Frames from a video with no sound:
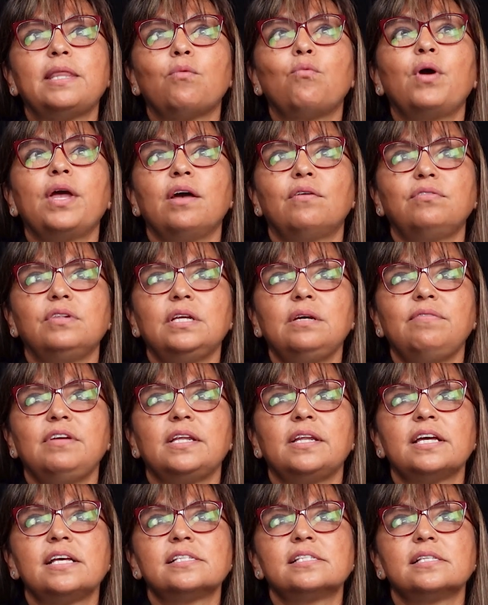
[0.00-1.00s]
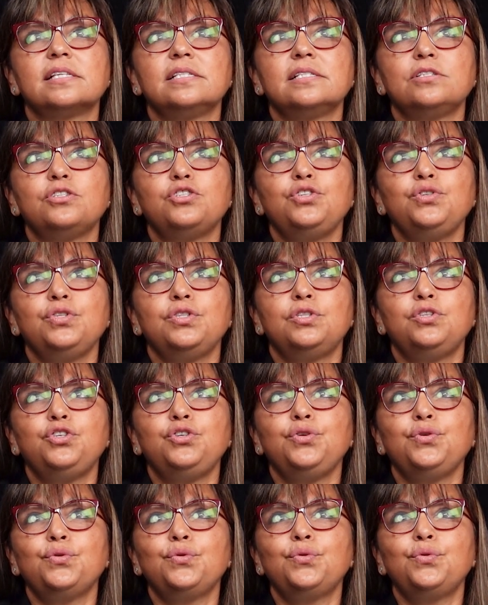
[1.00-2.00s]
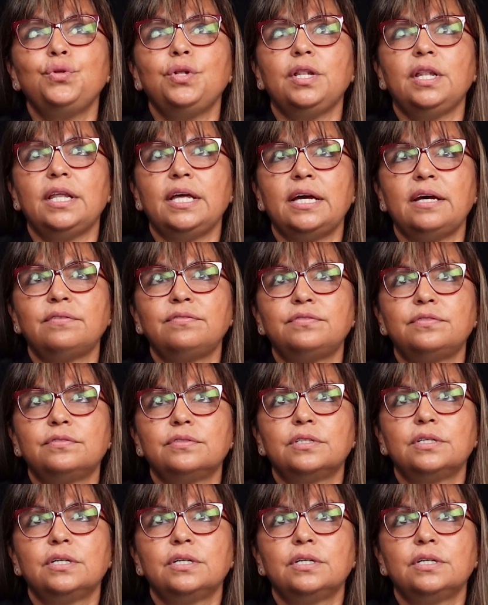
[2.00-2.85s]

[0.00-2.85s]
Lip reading: the way of living is you live.